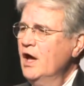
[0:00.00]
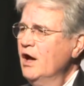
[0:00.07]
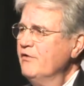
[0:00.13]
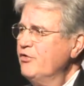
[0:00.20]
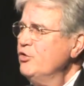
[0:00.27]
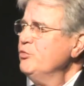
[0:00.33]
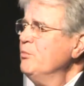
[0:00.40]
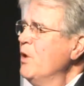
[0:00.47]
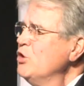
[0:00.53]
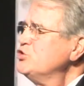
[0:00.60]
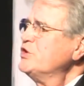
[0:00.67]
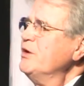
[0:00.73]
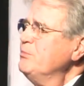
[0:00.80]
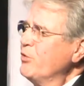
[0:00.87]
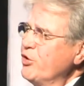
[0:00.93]
of who
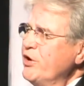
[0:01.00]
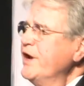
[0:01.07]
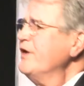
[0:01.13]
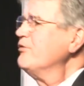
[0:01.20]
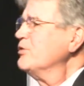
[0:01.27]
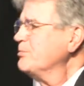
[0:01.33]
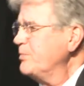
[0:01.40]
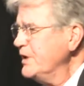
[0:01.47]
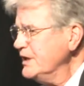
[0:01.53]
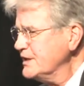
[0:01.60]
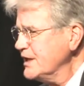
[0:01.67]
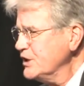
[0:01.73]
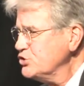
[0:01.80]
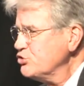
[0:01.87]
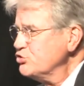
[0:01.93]
most of them are never been
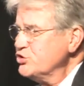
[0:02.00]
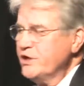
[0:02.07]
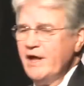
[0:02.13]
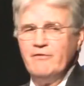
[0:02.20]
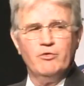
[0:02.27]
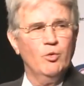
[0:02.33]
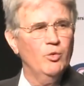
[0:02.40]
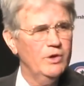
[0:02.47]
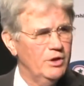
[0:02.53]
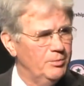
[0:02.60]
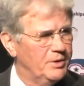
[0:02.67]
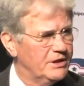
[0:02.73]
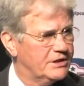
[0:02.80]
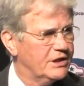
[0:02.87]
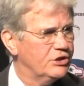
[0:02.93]
teachers, never will
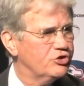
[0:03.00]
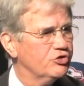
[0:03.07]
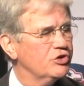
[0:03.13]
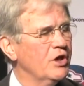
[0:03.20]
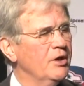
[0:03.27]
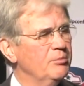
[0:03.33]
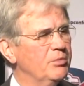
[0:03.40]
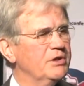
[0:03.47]
be teachers,